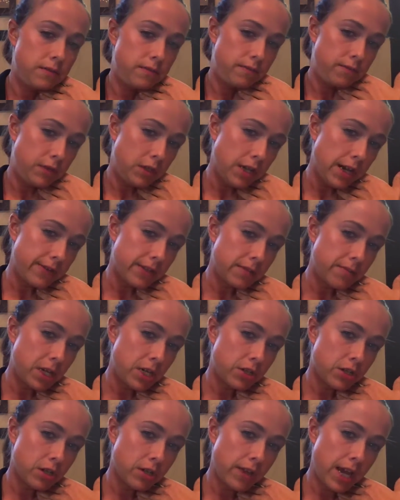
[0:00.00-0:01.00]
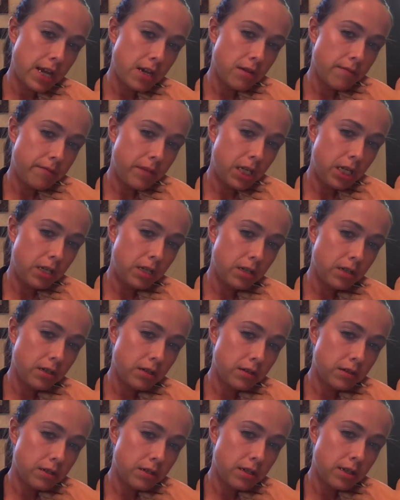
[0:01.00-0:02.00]
you have to make sure that you're
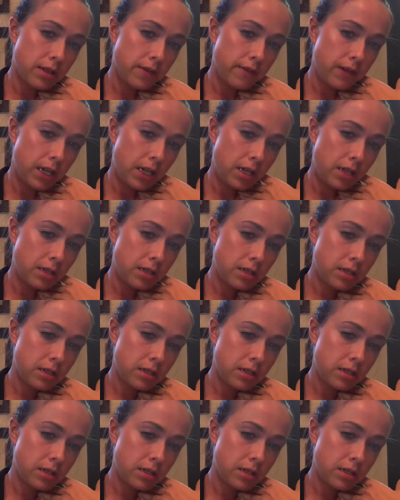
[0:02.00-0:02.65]
medial to the vein.